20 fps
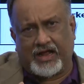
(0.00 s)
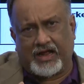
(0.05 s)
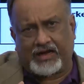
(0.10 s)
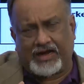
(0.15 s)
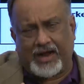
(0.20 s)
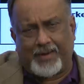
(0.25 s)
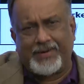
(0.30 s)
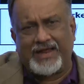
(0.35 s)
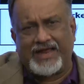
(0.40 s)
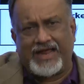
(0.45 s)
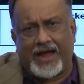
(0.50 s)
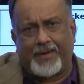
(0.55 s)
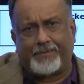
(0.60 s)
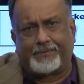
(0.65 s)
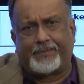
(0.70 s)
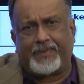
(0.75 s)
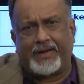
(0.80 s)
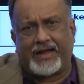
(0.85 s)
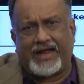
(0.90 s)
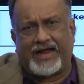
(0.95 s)
coming
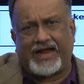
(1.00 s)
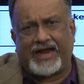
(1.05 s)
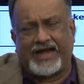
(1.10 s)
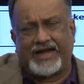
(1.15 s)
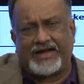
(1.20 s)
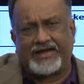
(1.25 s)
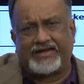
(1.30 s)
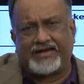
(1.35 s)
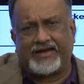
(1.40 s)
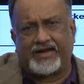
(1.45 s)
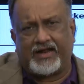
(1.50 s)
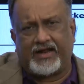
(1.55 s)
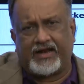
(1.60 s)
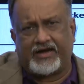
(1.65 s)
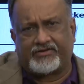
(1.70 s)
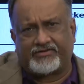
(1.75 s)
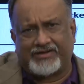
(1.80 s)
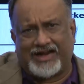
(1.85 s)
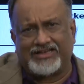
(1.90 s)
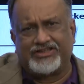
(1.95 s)
up and
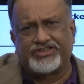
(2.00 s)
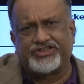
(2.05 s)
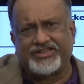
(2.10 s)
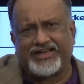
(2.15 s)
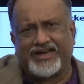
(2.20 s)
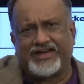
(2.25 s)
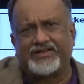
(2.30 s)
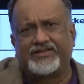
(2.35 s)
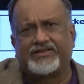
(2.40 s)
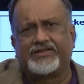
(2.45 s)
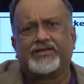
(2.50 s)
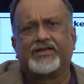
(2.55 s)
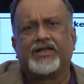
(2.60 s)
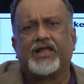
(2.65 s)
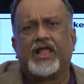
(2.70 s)
transient,